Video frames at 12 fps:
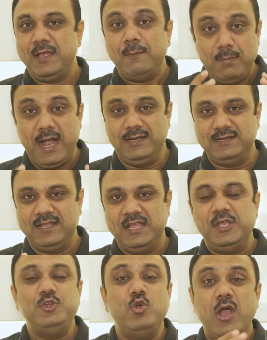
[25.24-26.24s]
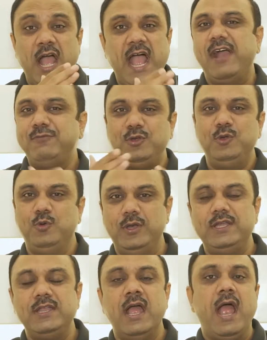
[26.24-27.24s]
But you have to do
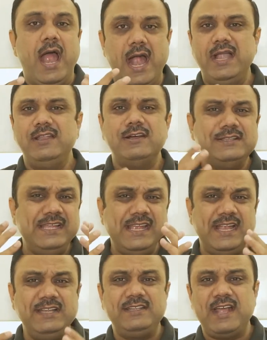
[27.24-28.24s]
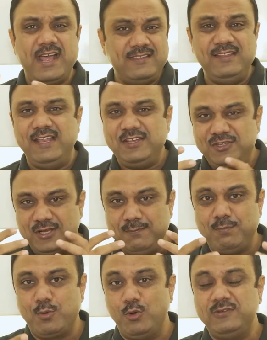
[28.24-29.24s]
it, and the entire selection
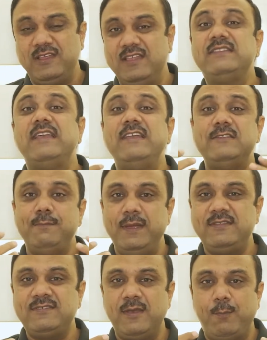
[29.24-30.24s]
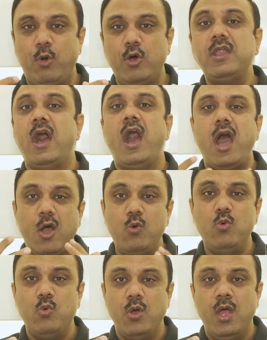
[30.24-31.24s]
process is based upon
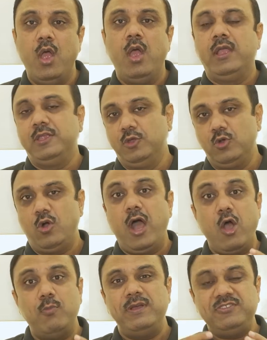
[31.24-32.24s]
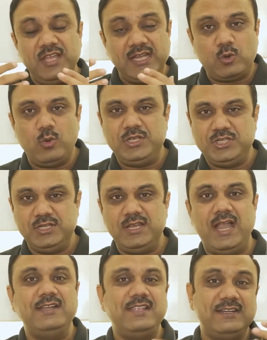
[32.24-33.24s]
how, you know, how much that question
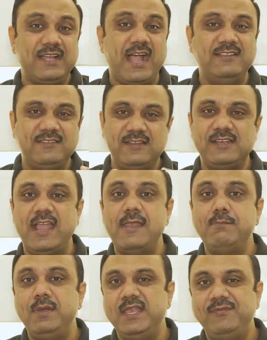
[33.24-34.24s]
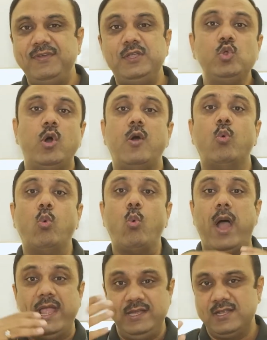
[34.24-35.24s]
and that answer can benefit to a
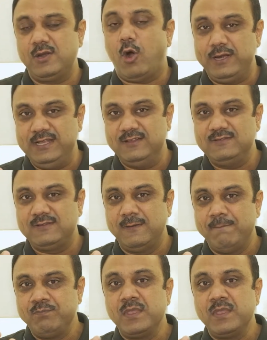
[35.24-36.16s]
wider audience,